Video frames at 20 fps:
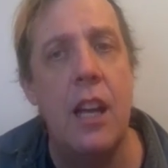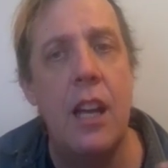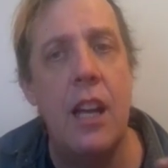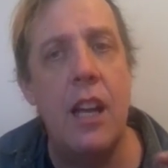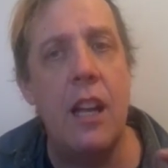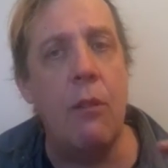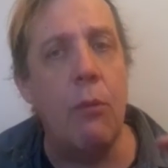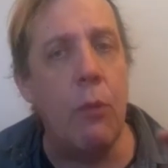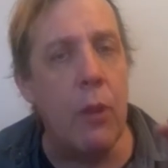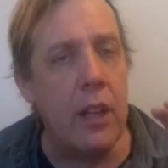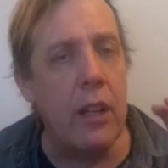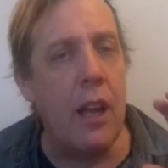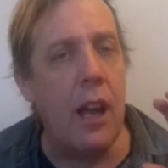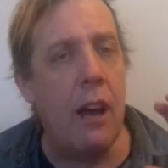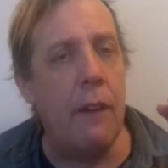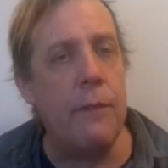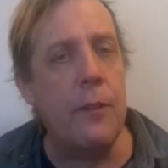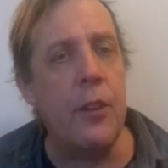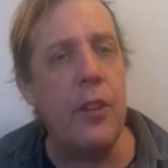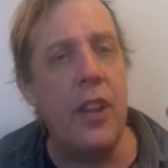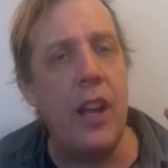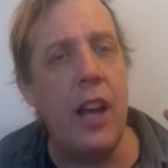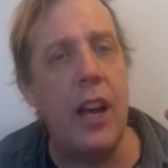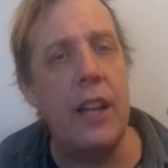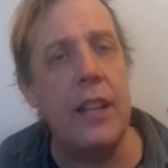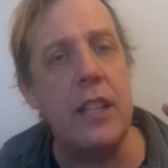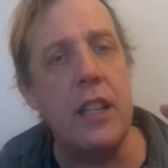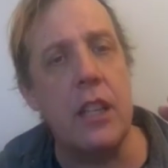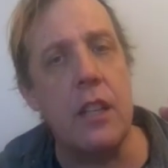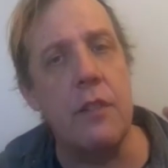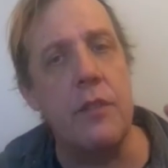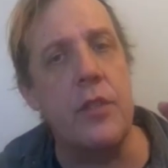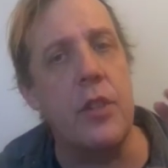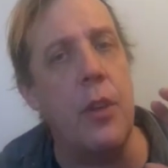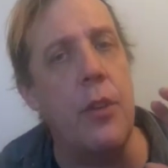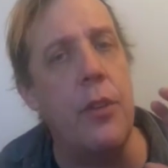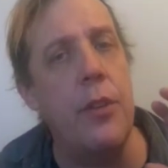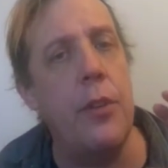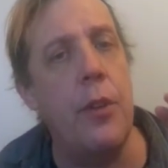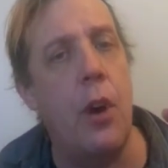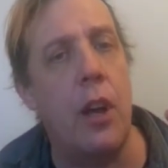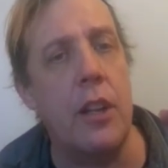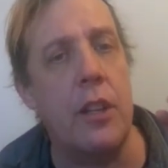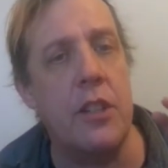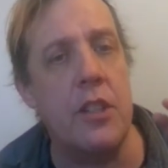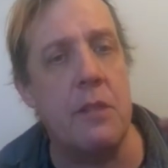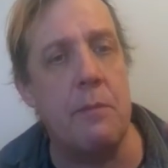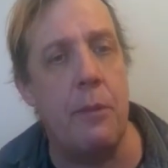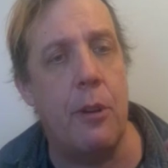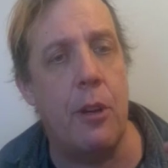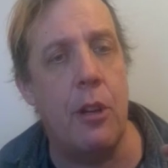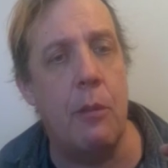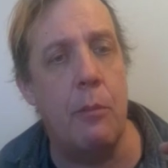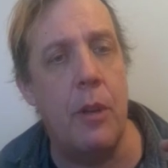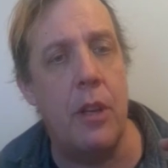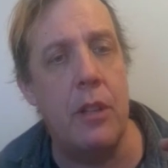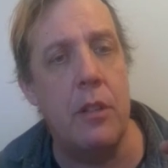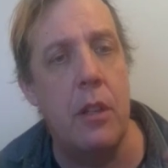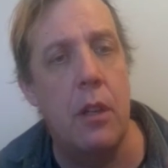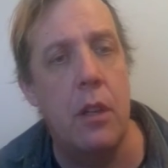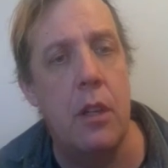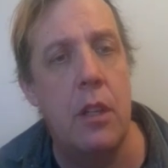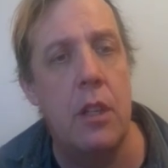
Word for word: And when, after that, he gives a thought experiment.